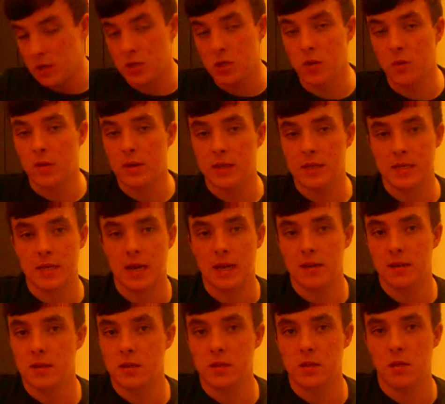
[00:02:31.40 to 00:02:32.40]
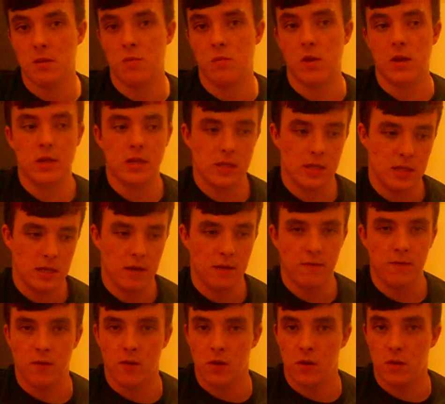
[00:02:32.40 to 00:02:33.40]
and 2 in exactly the same way as you did
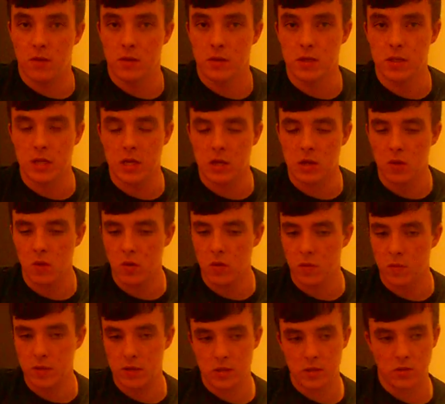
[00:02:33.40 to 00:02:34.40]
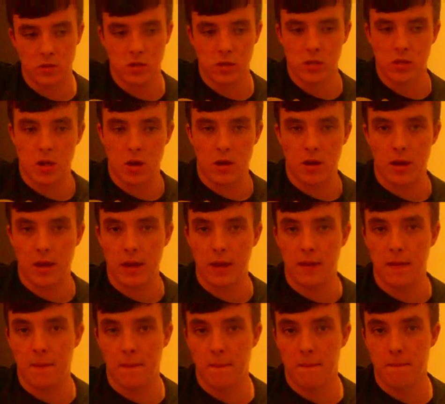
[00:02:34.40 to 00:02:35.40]
for the C chord, which will just sound
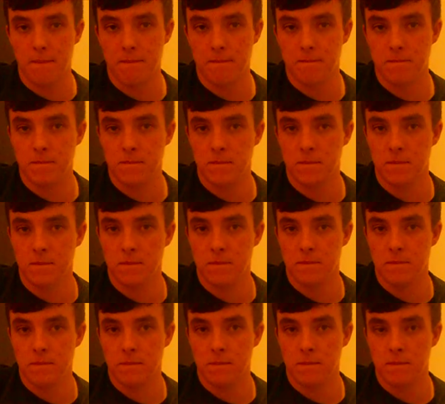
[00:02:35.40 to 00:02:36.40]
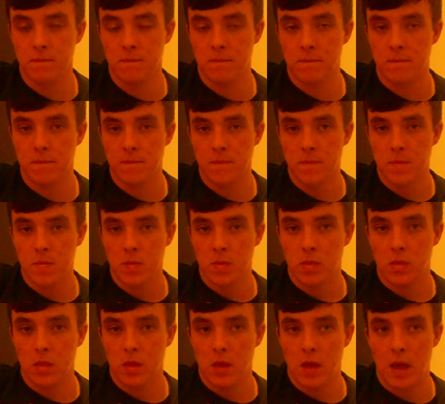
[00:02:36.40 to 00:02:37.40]
like.
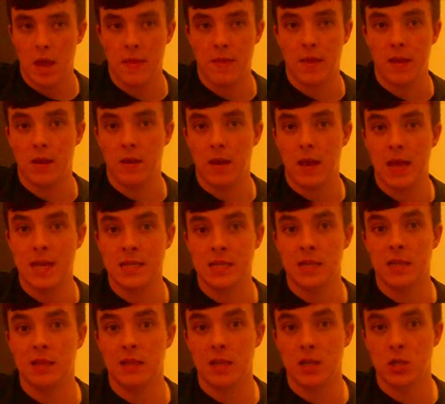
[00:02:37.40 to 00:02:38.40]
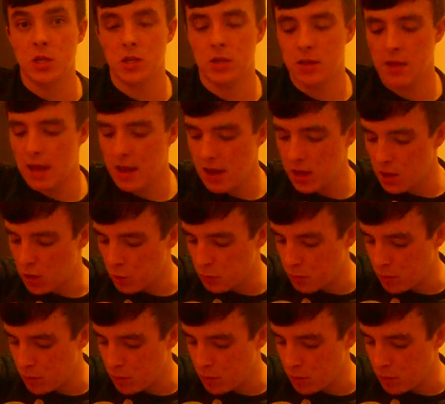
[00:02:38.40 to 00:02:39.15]
And then as an addition to that, you'll